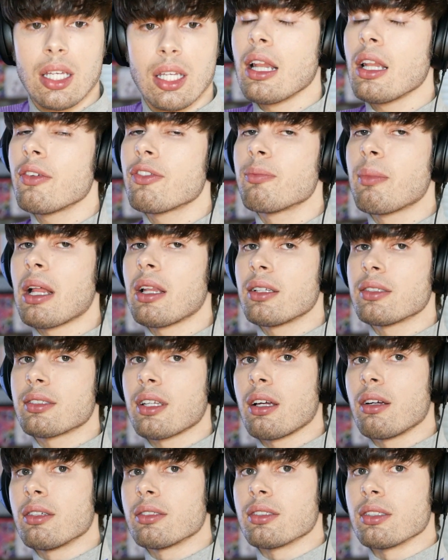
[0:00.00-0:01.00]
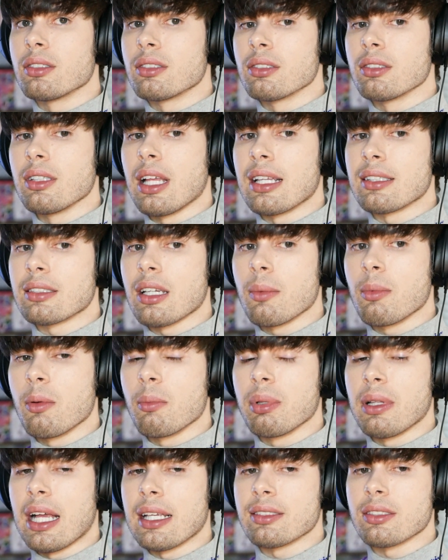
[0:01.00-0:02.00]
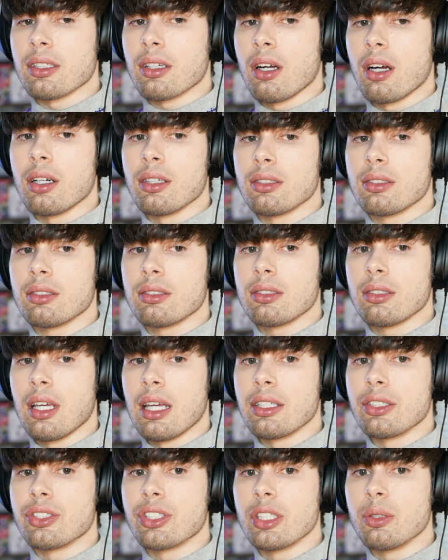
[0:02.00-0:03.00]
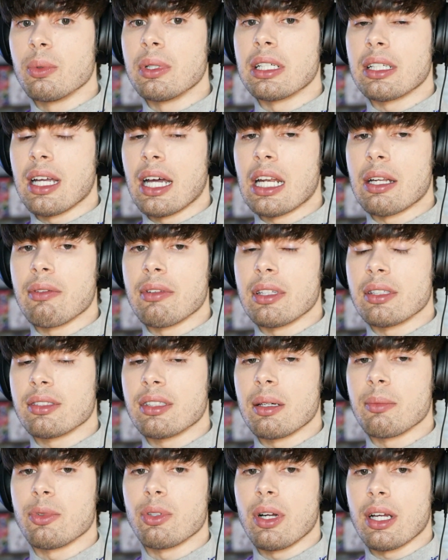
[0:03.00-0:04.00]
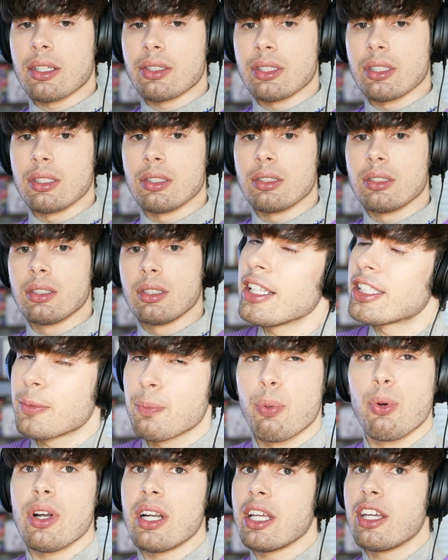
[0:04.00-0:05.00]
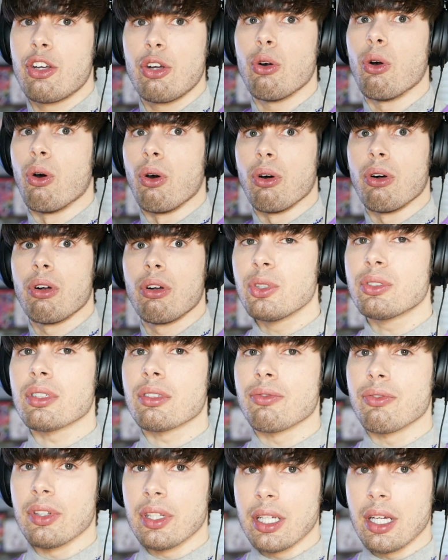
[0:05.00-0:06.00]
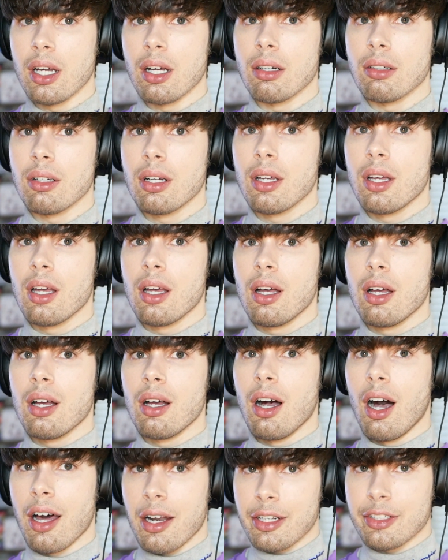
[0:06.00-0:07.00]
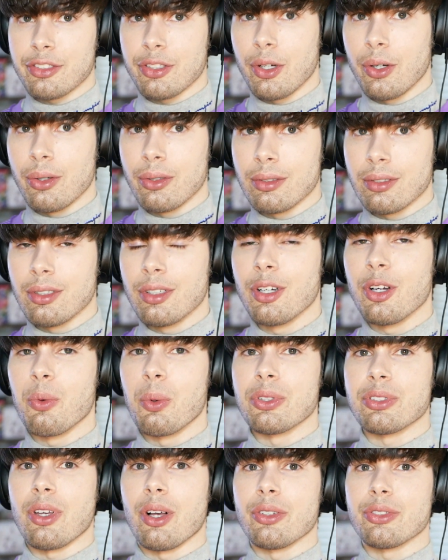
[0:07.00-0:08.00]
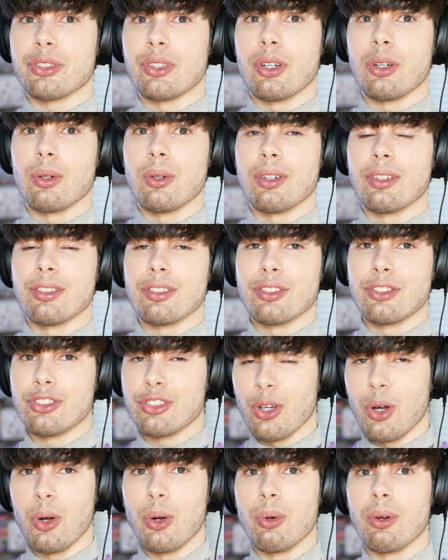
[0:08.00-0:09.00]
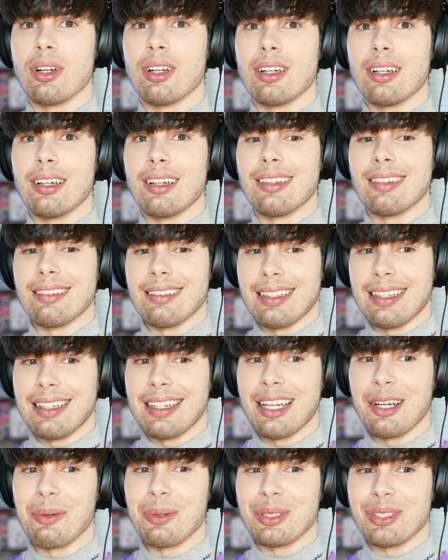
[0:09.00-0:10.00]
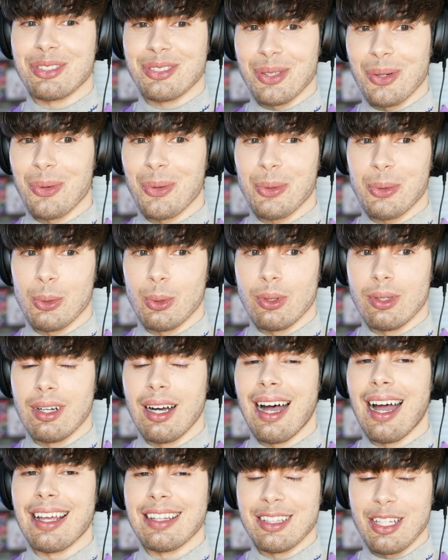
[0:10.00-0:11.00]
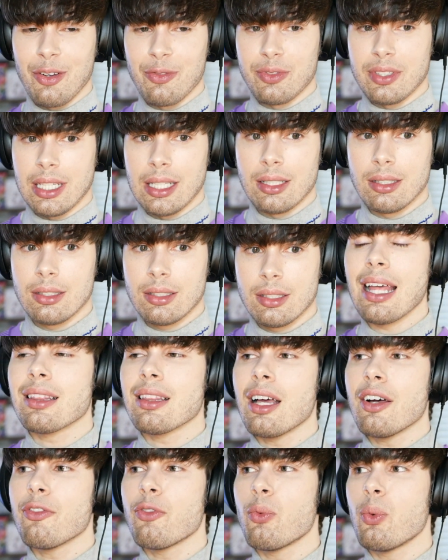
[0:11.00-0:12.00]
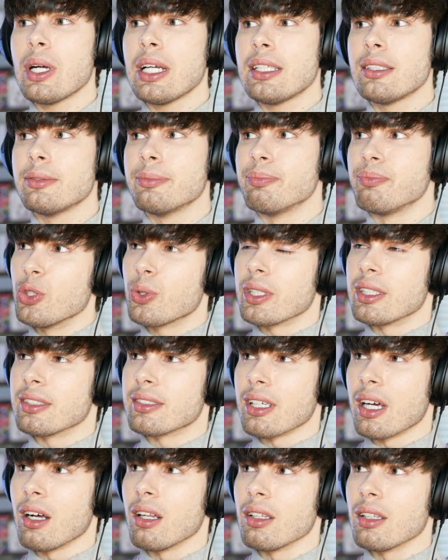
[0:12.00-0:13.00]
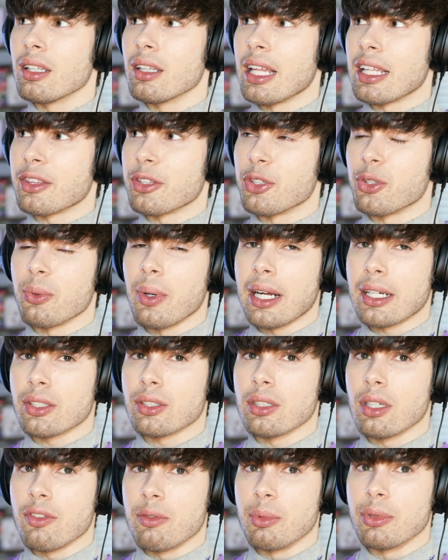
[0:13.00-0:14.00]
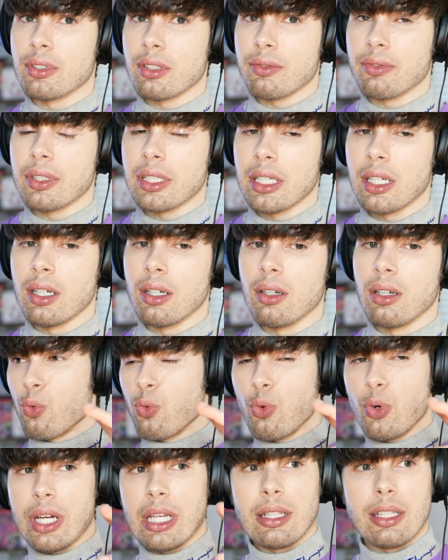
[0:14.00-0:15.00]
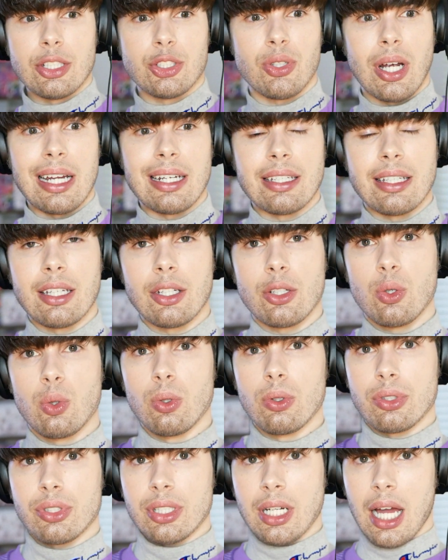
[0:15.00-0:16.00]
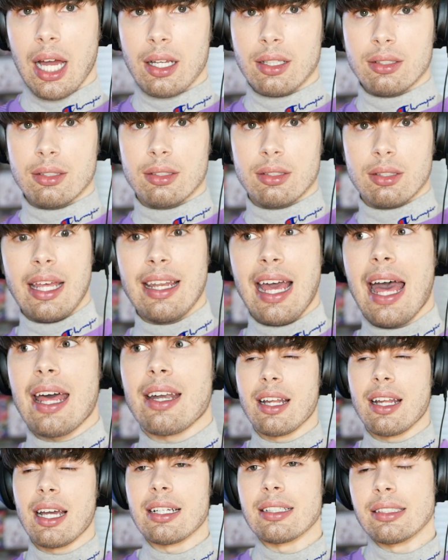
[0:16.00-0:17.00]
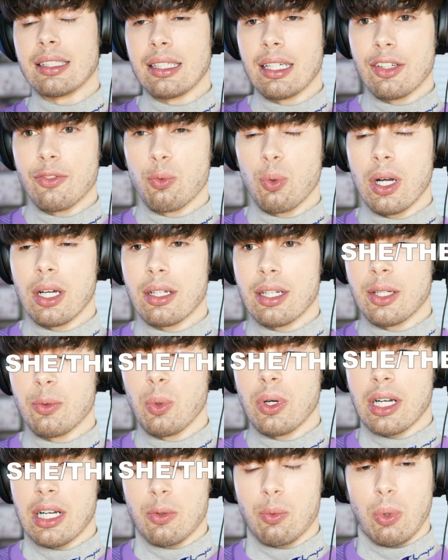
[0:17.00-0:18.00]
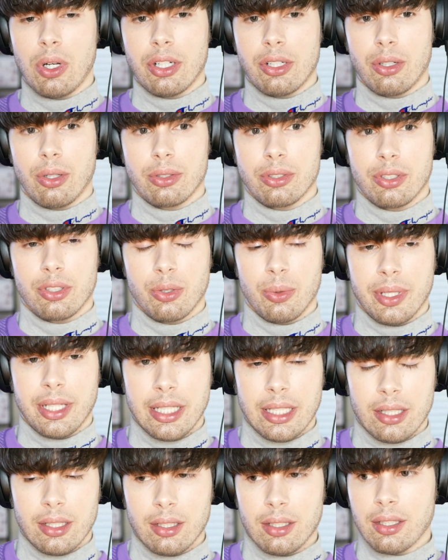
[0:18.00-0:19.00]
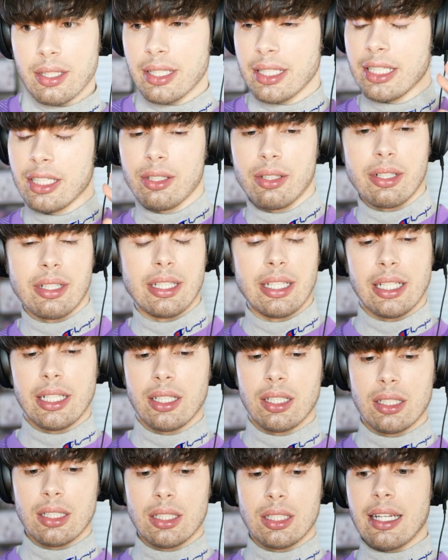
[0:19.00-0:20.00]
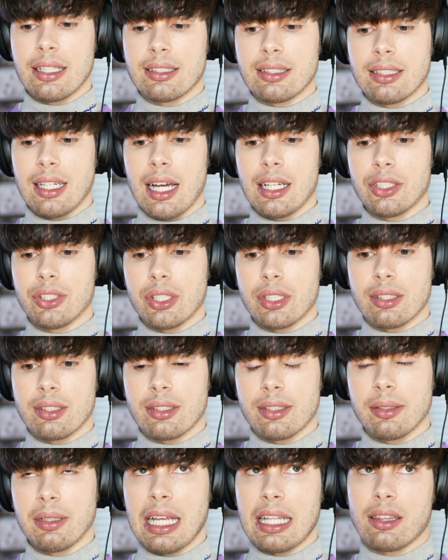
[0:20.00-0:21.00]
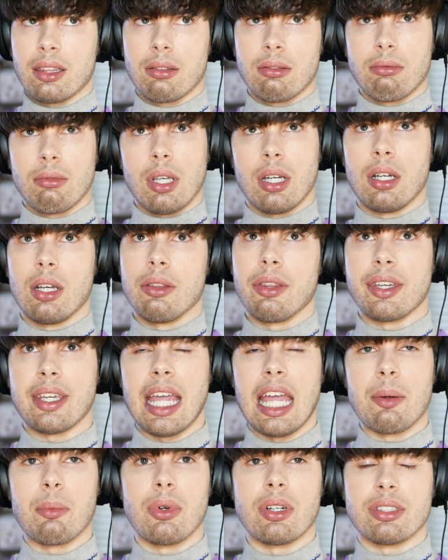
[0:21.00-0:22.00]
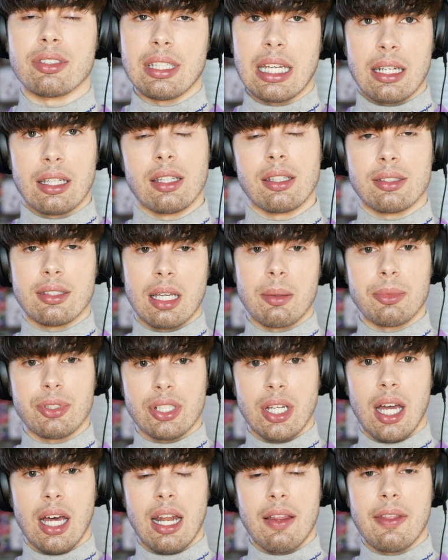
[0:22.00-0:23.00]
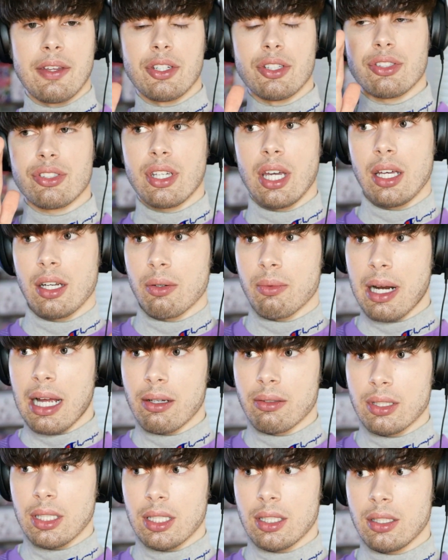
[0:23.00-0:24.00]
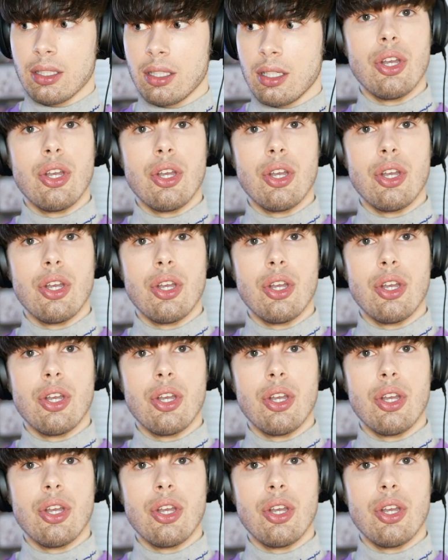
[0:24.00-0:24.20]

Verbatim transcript: I loved Miley Cyrus's last album, Plastic Hearts, and she went kind of in the same direction. It's pretty cool. The music video on its own was also so lit. It was so cool. I loved it. I love when you can tell, like, the director of the music video really tried to get cool shots and an idea of what he wanted one girl to do here, here, and here. And it's not just like the camera stayed in the same shot and they just cut around it.